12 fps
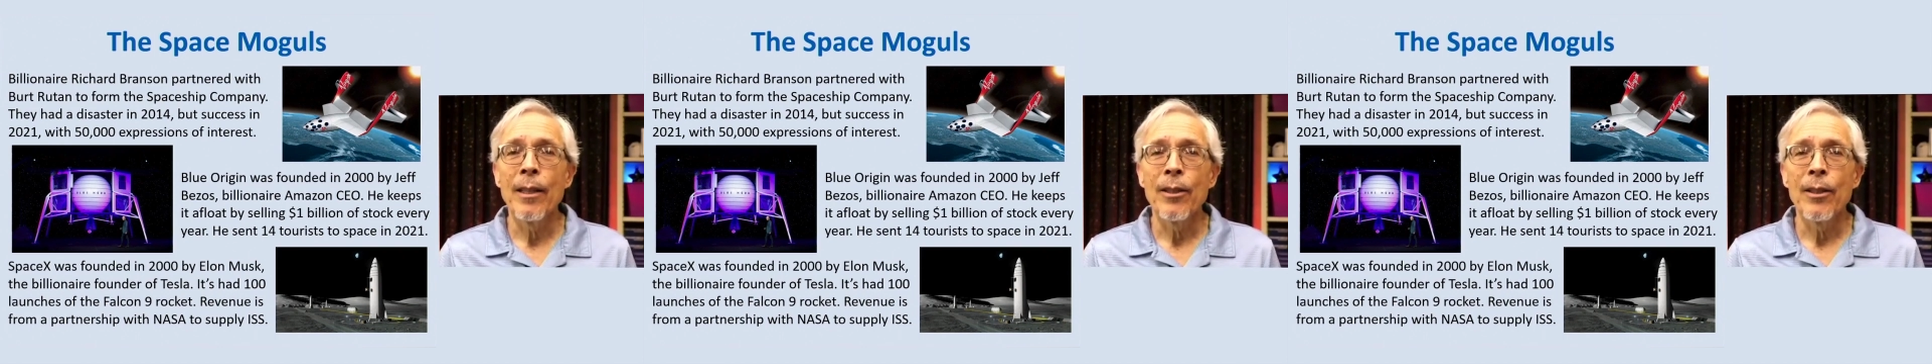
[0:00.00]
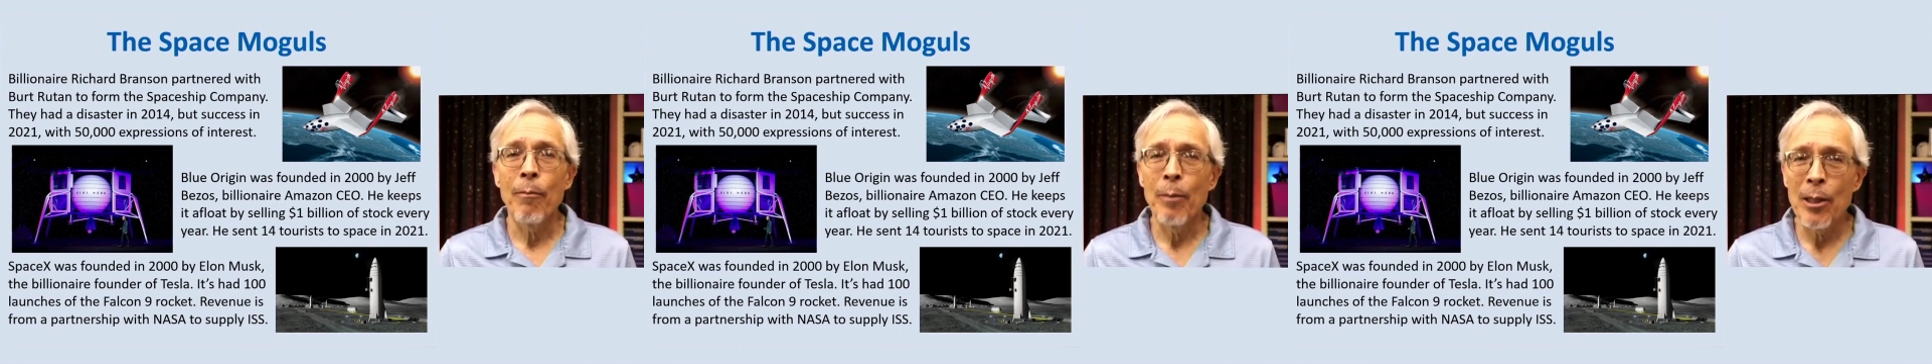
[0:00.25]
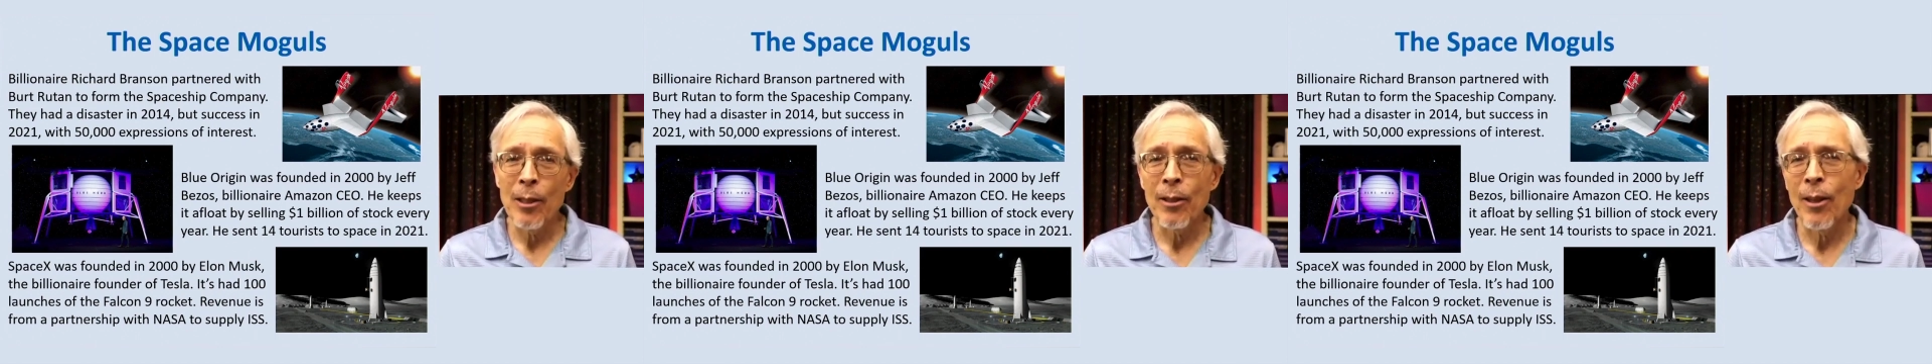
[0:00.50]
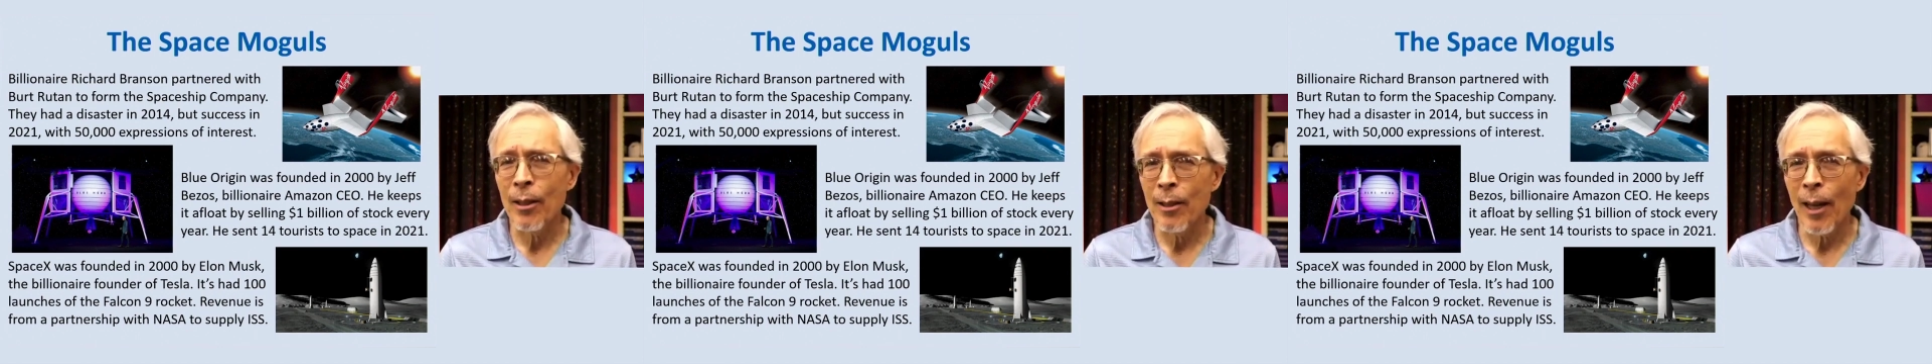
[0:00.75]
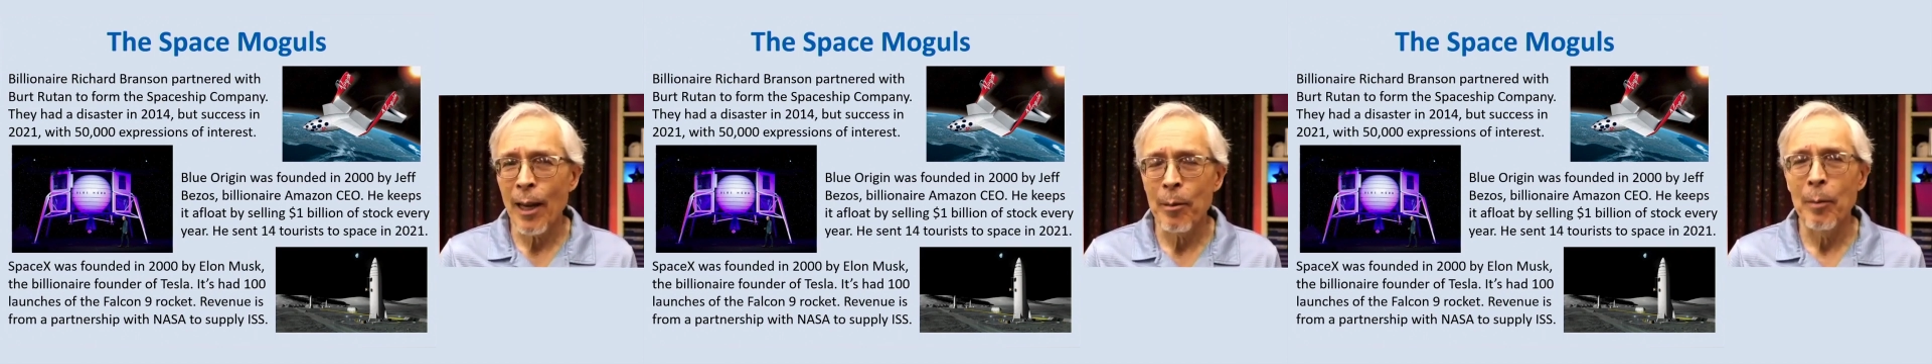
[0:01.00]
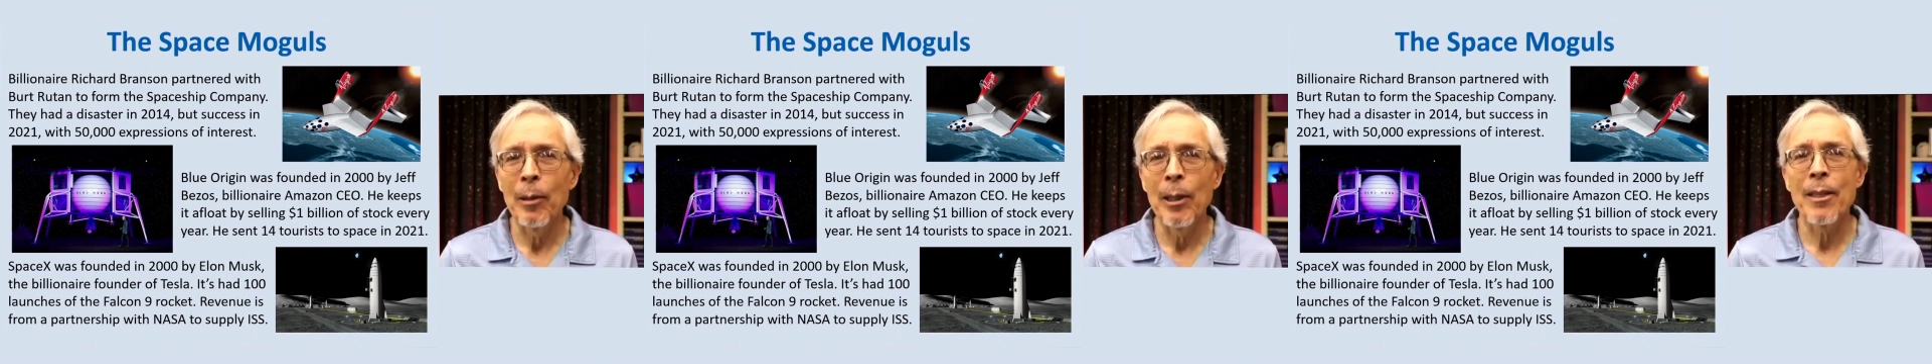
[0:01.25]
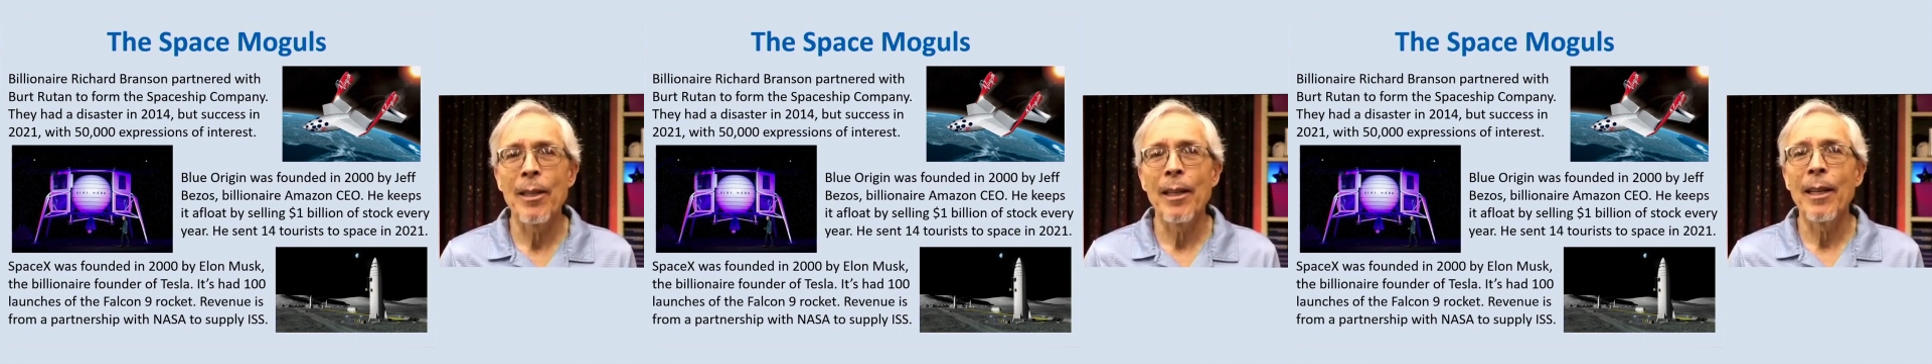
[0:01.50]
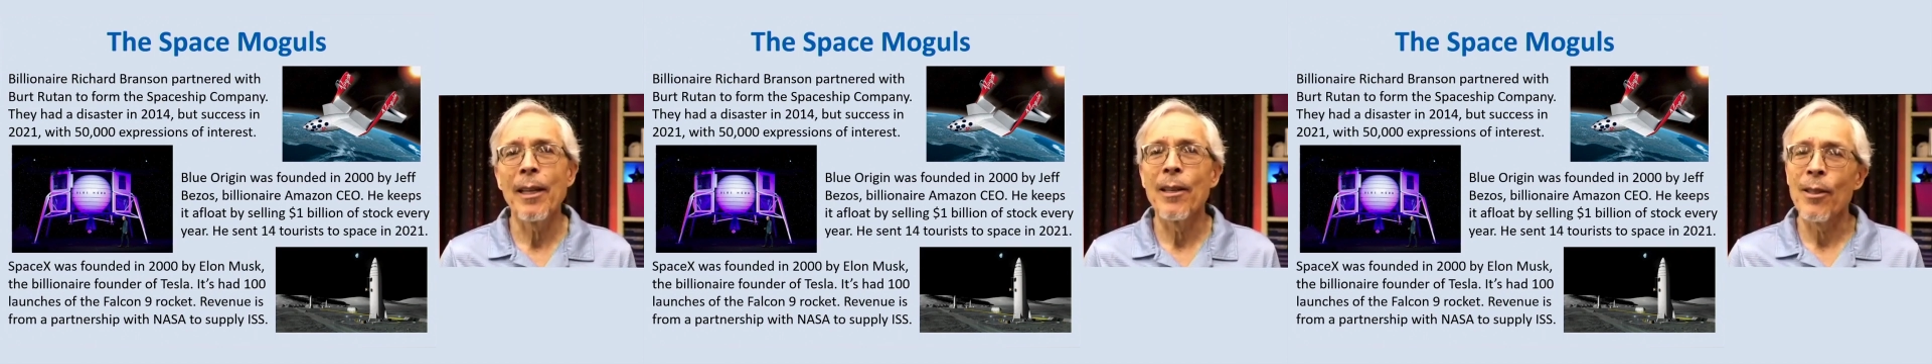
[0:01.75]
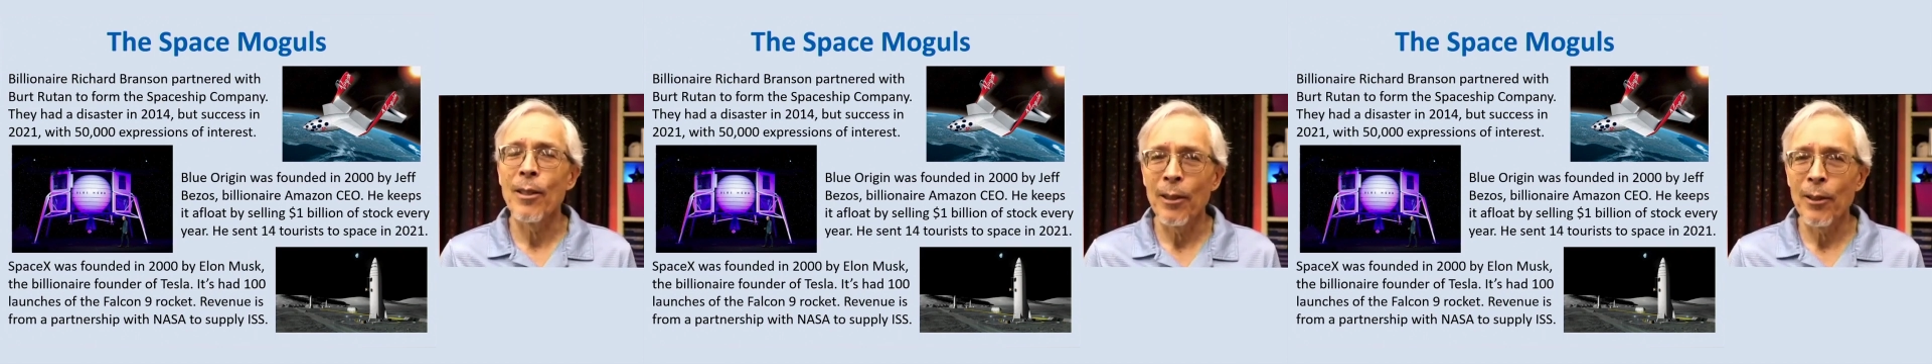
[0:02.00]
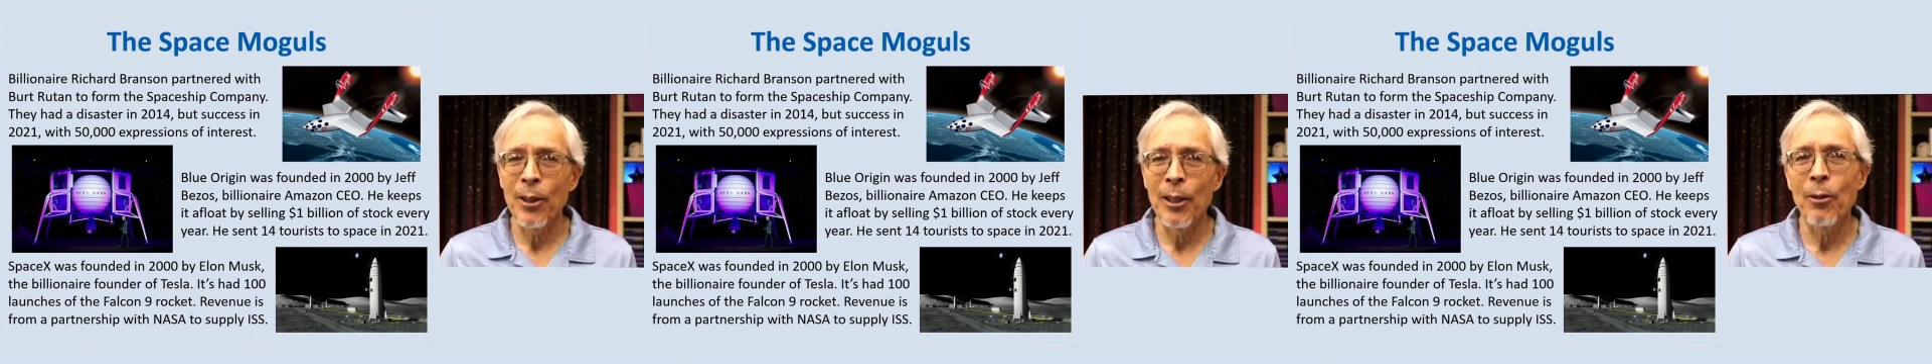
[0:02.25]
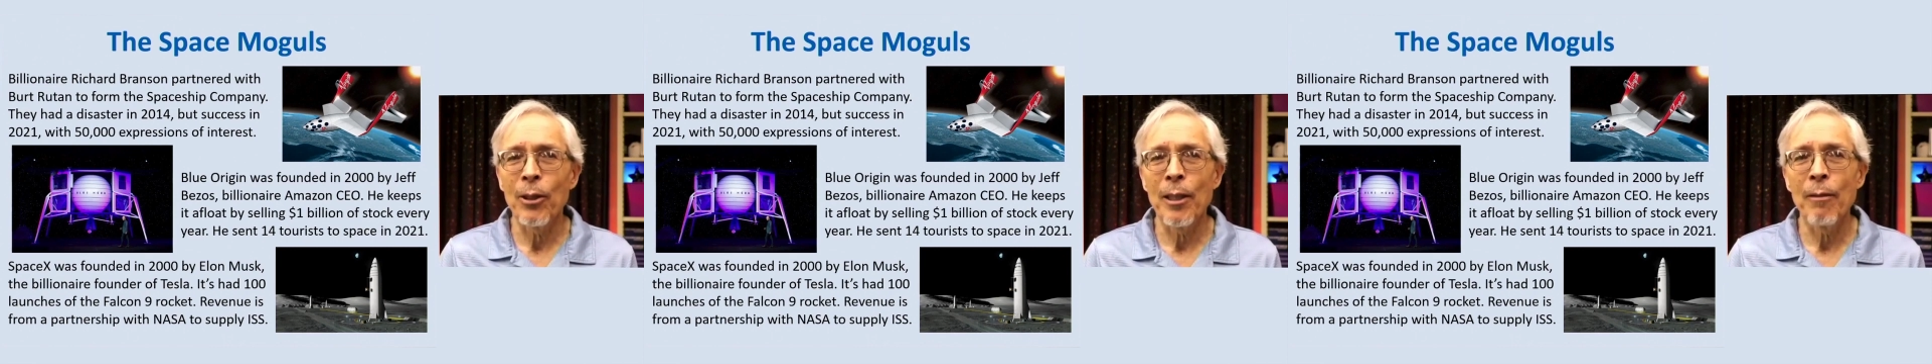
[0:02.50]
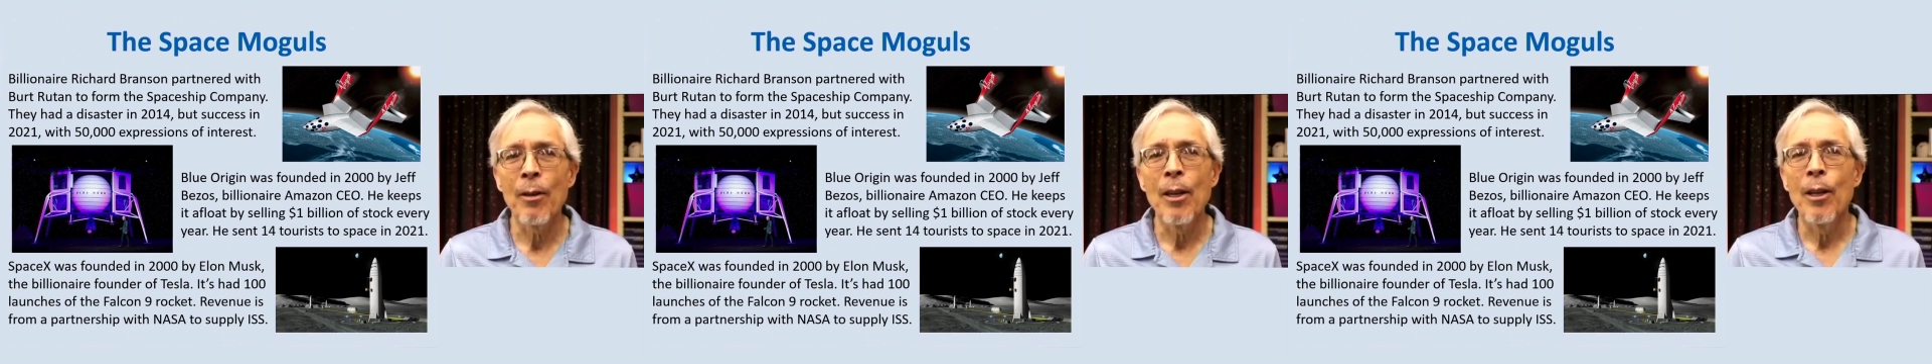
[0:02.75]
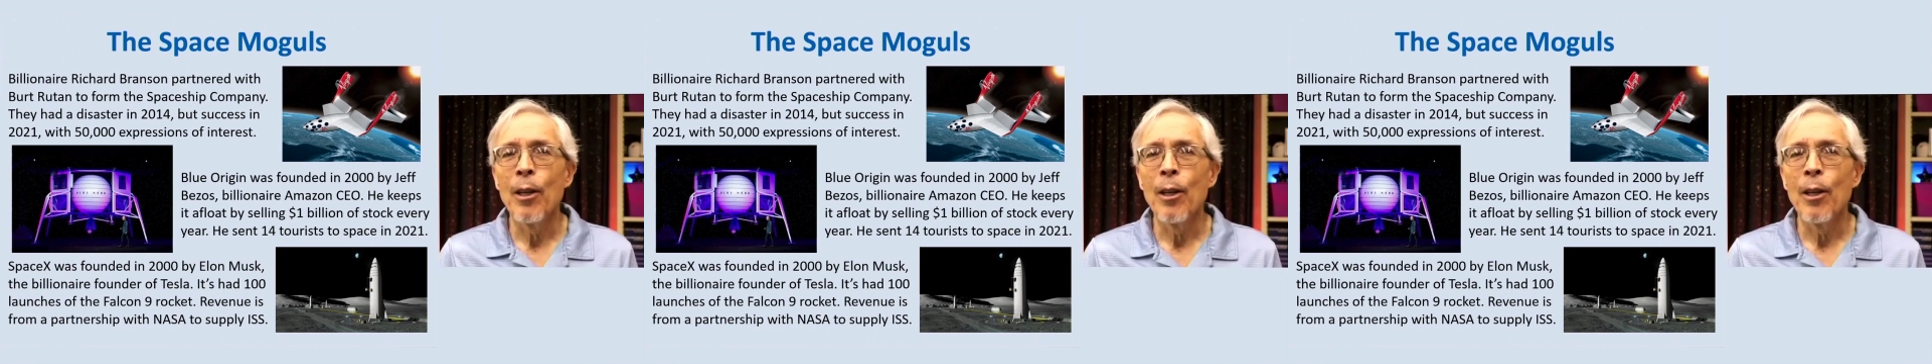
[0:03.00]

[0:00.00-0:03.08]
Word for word: Jeff Bezos doesn't like publicity and it's a little secretive.